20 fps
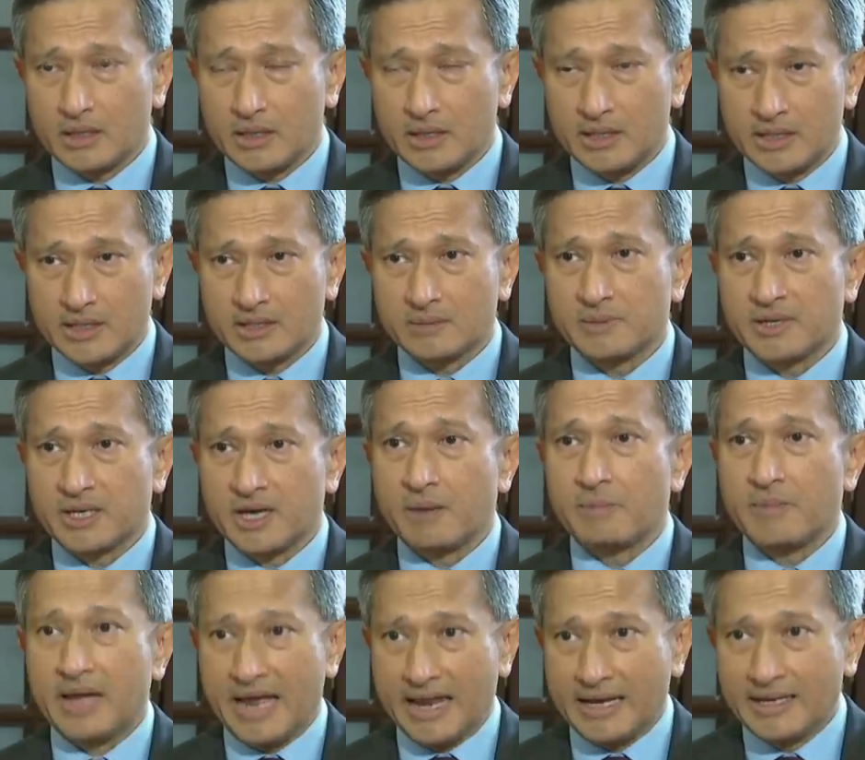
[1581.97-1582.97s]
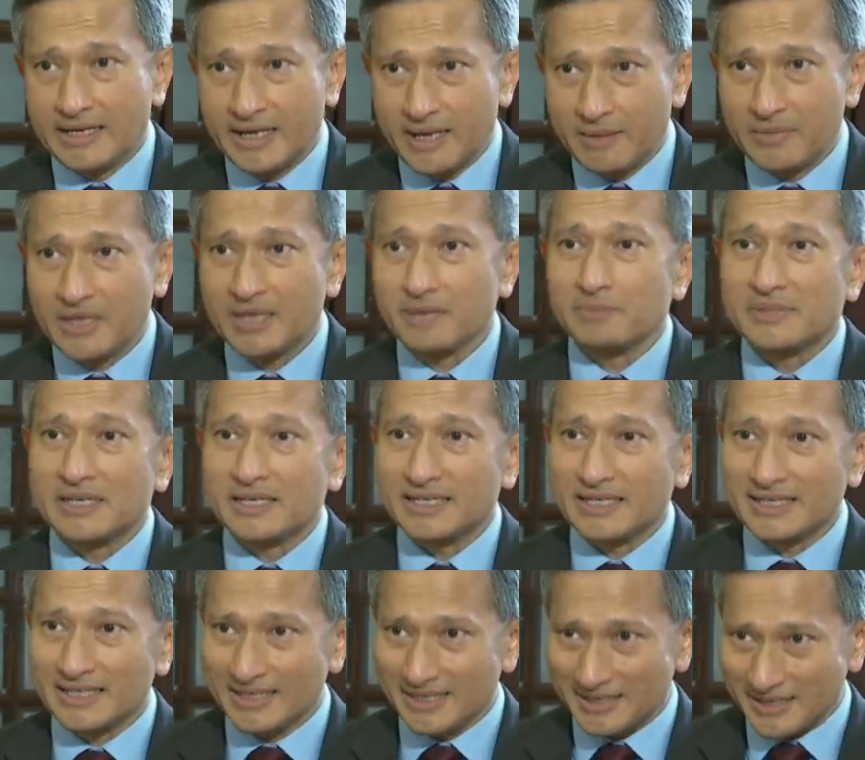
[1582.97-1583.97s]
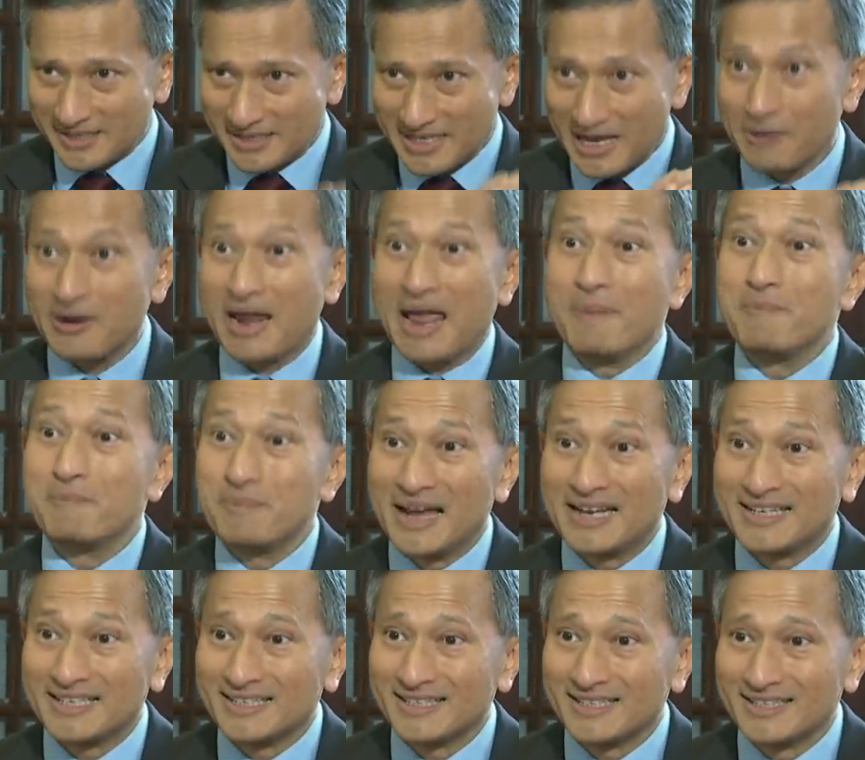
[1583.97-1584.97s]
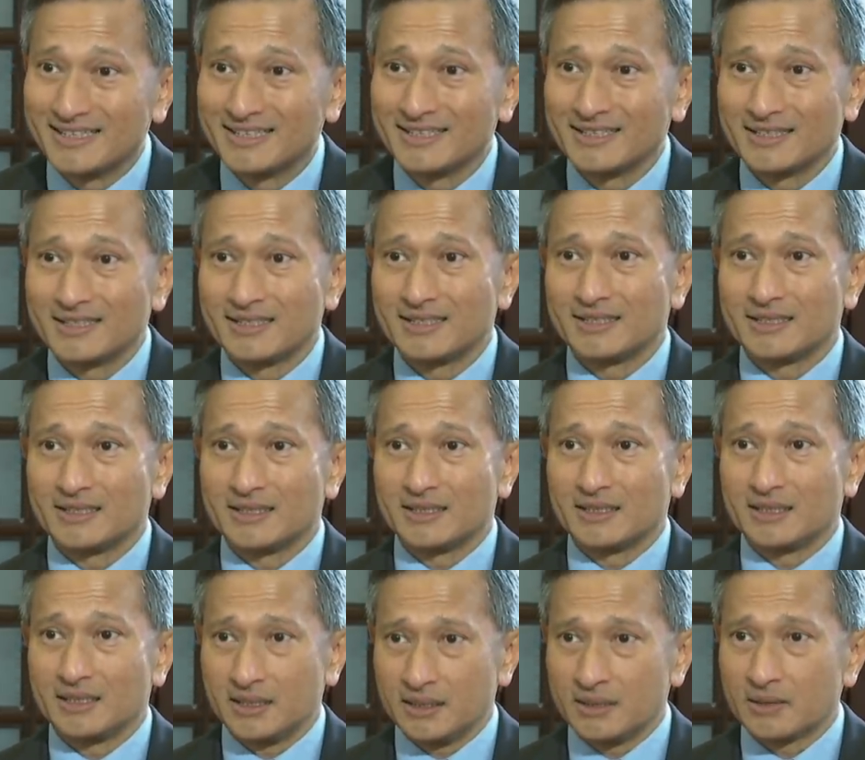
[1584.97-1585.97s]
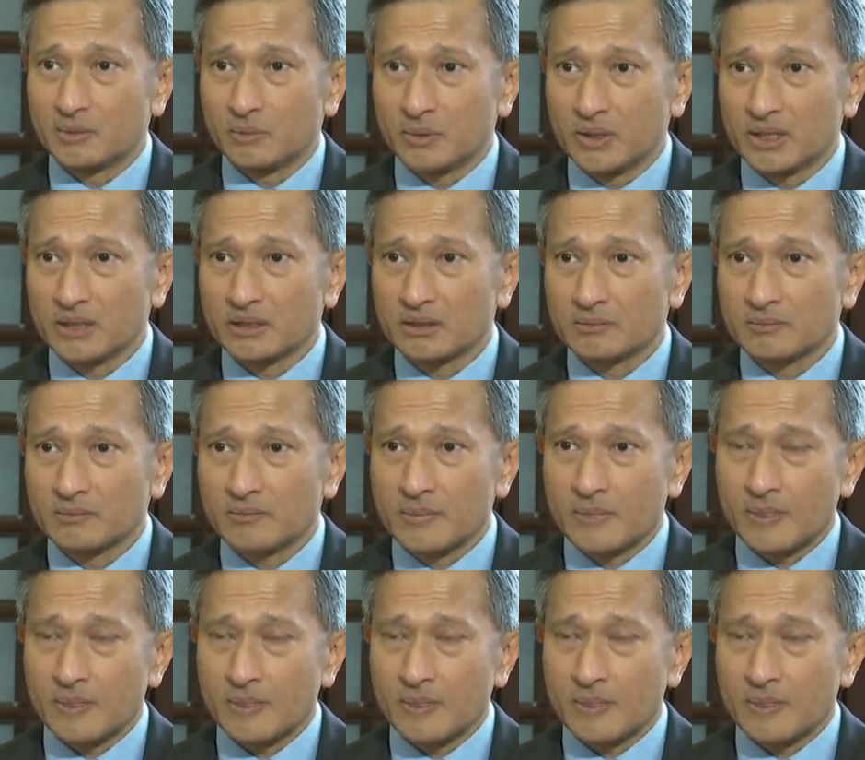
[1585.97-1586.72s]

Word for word: It has become endemic, meaning it is now embedded in the world.